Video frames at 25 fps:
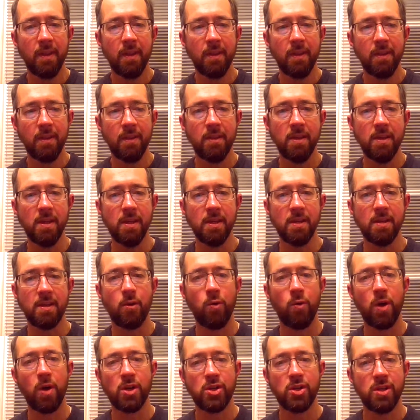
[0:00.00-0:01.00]
The
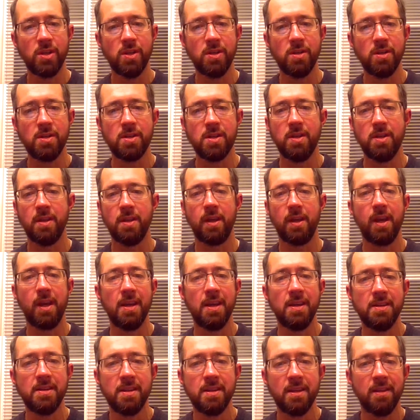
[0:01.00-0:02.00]
questions and the
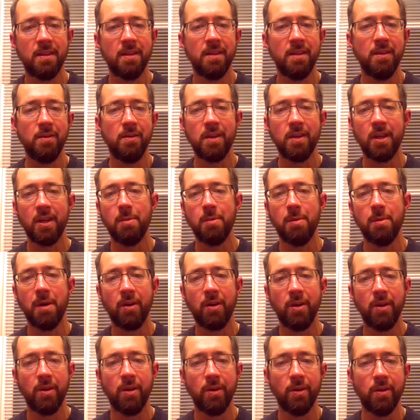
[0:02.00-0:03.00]
content that you think about
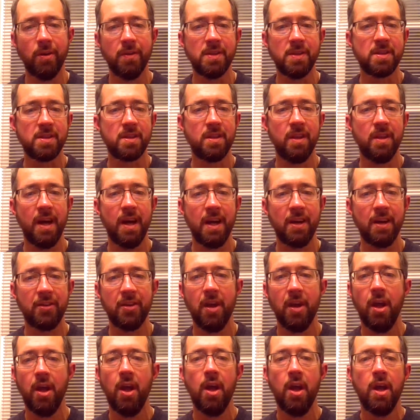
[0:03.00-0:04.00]
here in this class
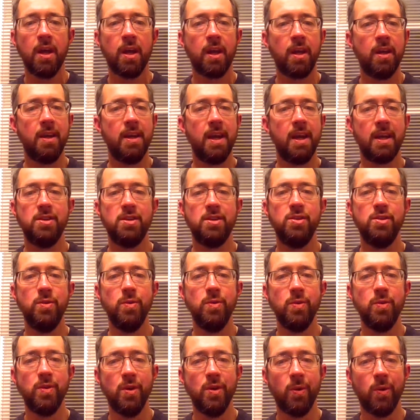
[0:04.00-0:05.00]
connect
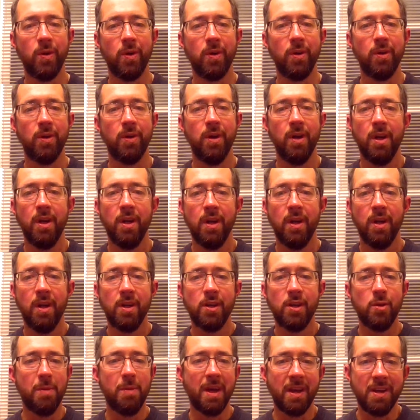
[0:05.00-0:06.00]
to your
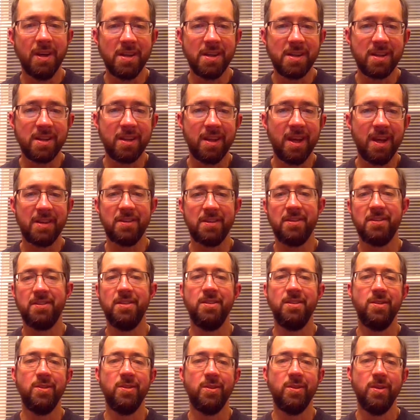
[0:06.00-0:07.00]
humanities classes
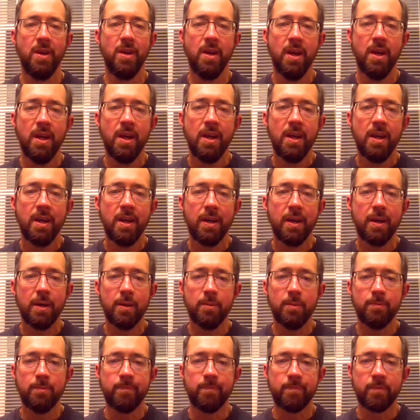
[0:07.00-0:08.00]
and your
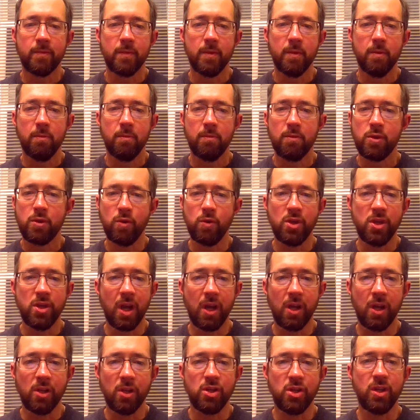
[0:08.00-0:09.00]

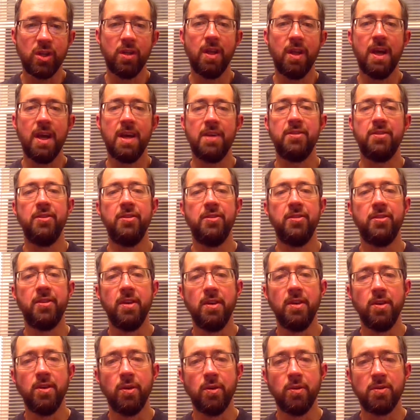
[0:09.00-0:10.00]
sociology classes
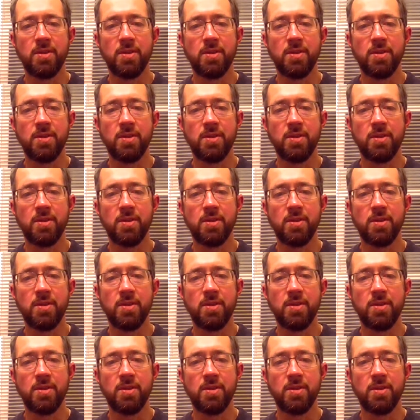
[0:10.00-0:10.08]
and your